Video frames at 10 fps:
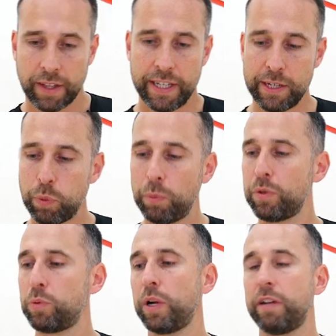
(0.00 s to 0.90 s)
this one
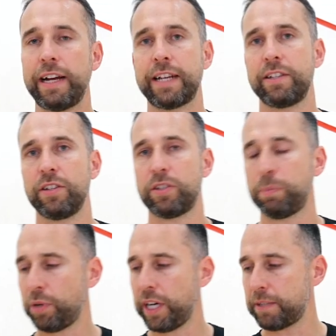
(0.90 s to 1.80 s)
was one of the rackets that
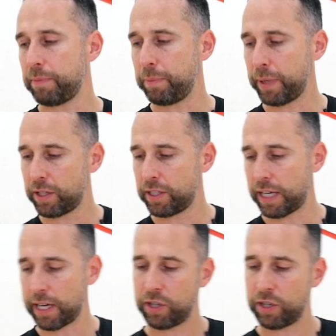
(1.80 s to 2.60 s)
surprised me because I